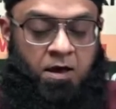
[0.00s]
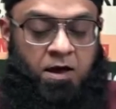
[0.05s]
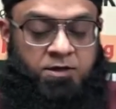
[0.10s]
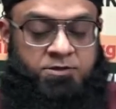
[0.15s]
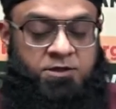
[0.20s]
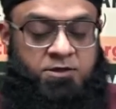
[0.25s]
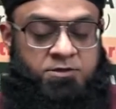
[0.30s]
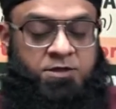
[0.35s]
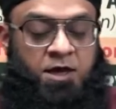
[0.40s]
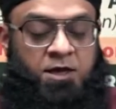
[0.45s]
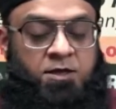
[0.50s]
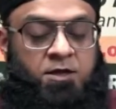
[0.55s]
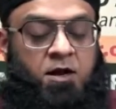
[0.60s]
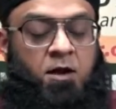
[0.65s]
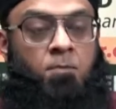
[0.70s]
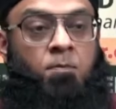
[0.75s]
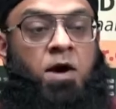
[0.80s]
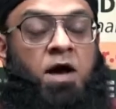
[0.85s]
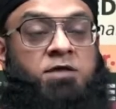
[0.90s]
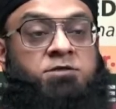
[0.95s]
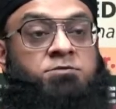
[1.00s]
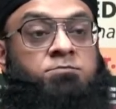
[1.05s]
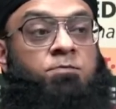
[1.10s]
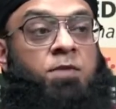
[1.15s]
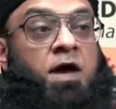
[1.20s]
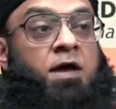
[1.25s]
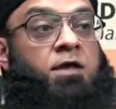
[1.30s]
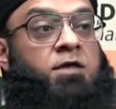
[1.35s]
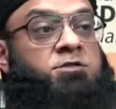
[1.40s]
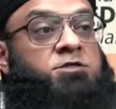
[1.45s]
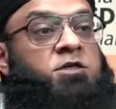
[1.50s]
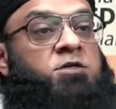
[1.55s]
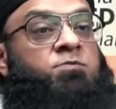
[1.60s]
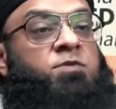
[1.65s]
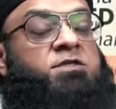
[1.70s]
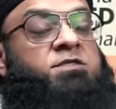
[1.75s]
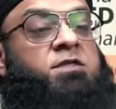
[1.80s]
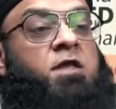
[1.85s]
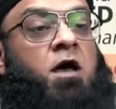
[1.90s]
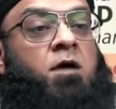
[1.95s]
Hazrat Sayyidina
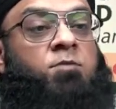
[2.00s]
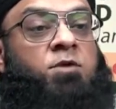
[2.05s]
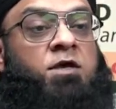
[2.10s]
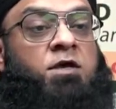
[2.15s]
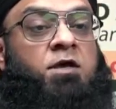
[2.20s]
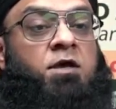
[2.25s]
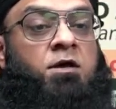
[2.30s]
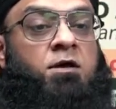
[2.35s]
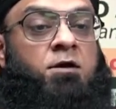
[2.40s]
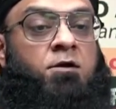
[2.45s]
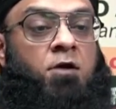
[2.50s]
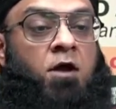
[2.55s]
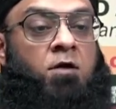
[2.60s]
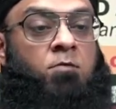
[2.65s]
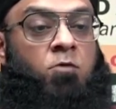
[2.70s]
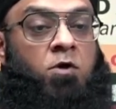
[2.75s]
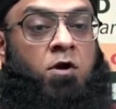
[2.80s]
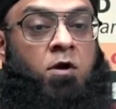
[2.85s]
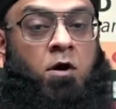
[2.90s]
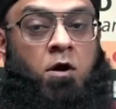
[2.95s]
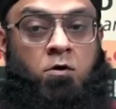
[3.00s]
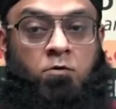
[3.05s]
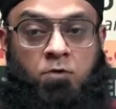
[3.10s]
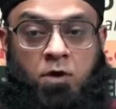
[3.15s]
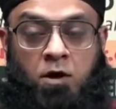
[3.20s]
Bayazid Bastami, rahimahullah,